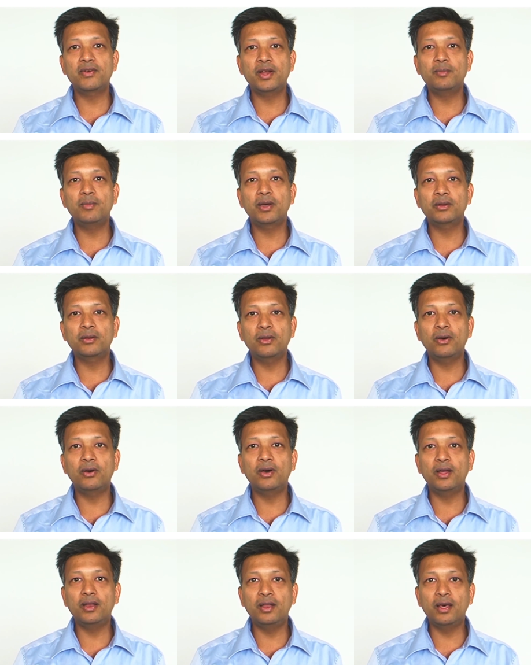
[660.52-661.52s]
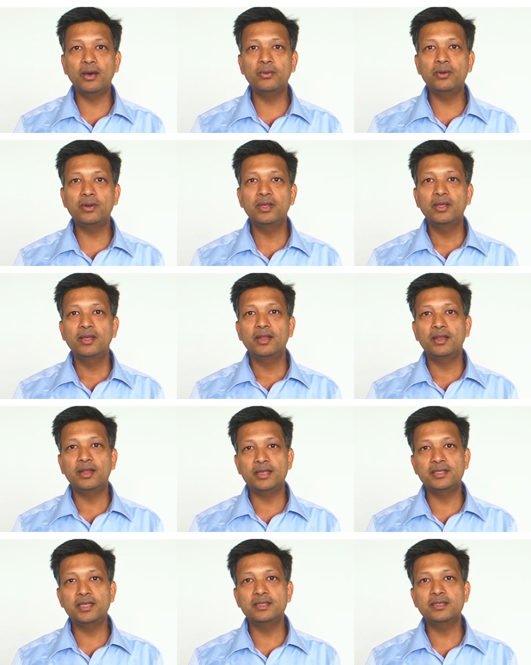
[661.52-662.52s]
trademark law allowed
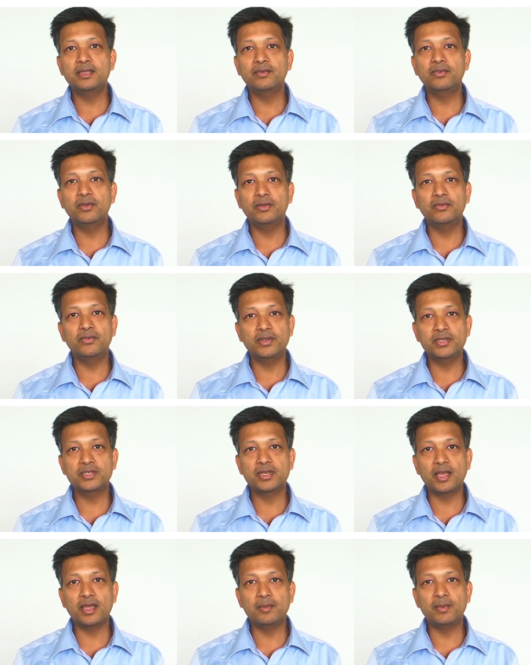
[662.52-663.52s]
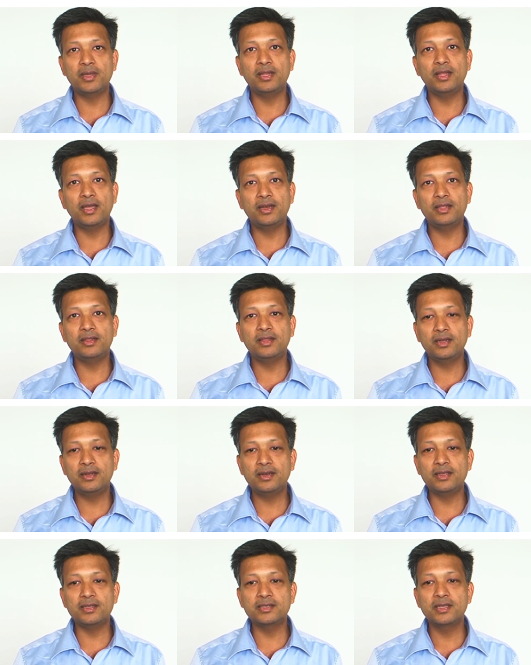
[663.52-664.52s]
licensing for the first time in
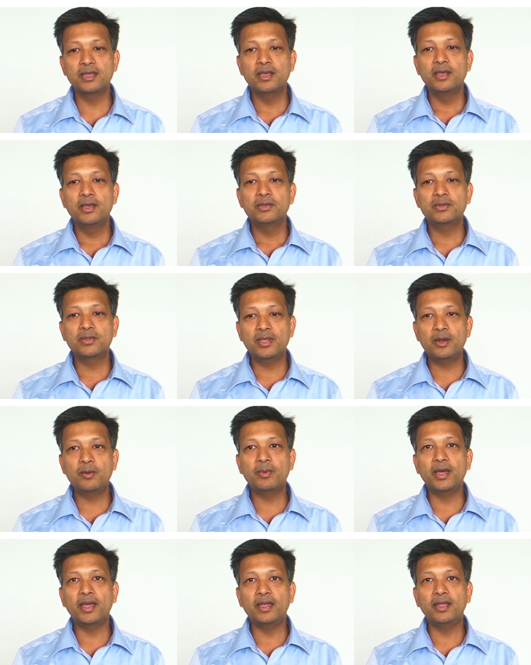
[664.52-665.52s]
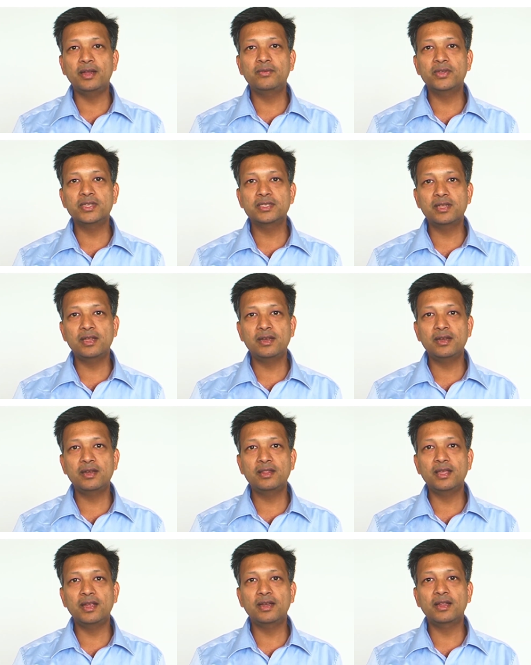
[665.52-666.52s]
1930s. So, thereby it was
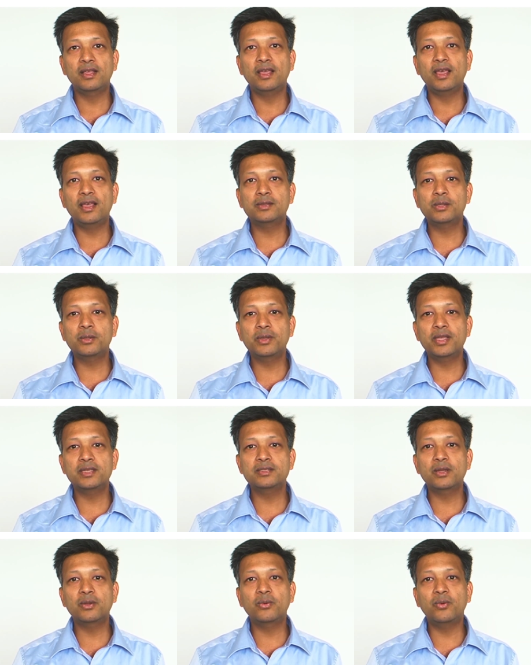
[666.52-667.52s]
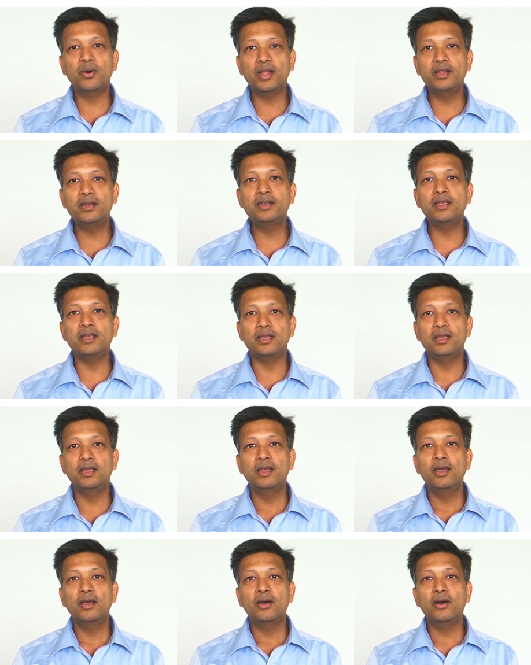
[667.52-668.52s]
stated that as long as the quality
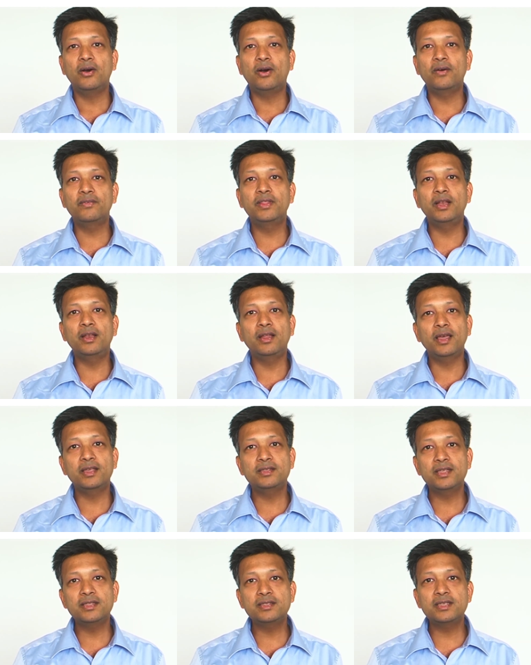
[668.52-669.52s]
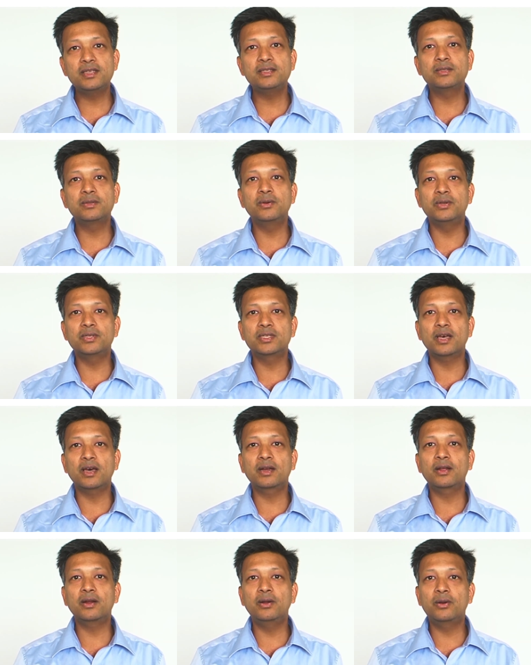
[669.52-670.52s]
of the licensee's goods
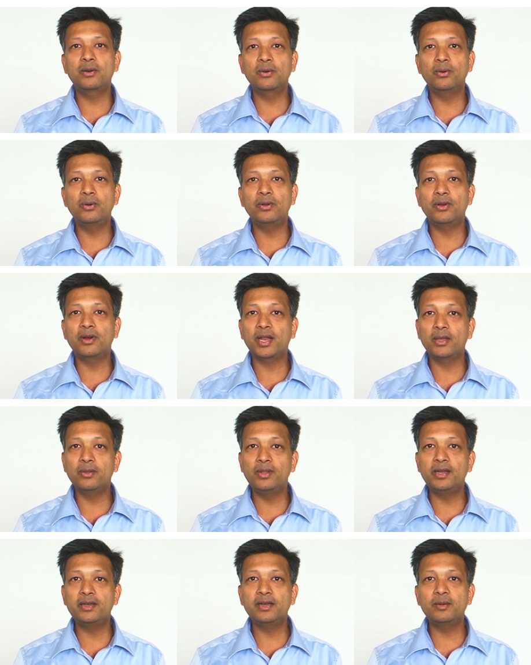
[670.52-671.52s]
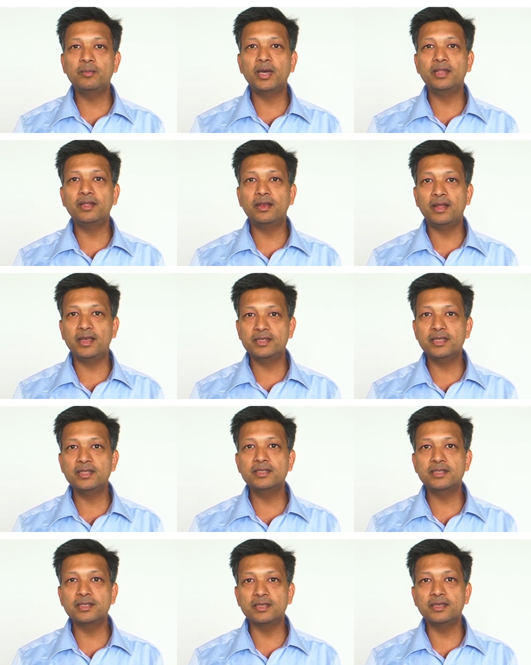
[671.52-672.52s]
are controlled or regulated by the
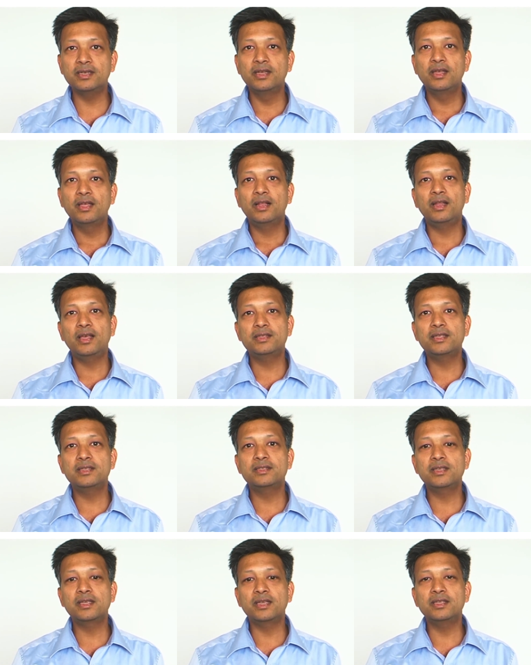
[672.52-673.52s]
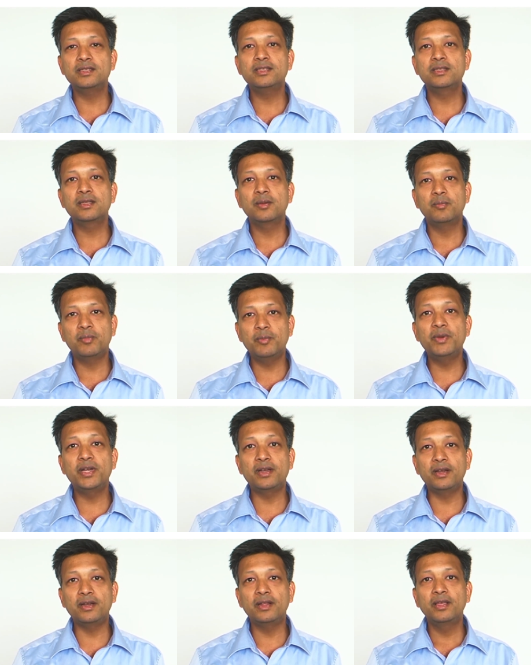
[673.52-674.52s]
licensor, licensing is
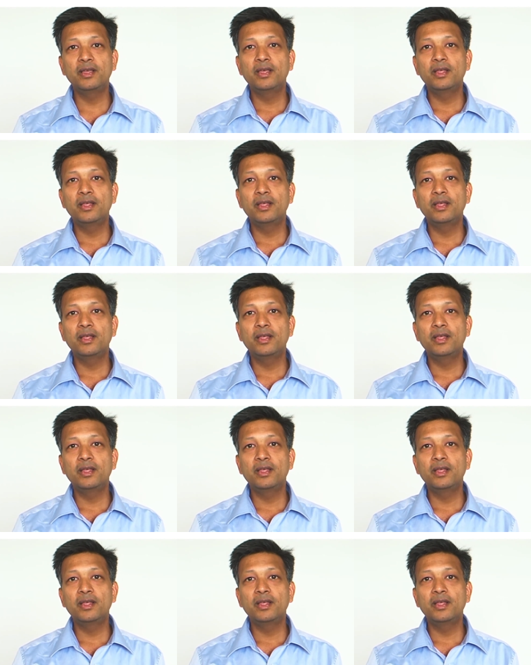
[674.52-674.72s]
permitted.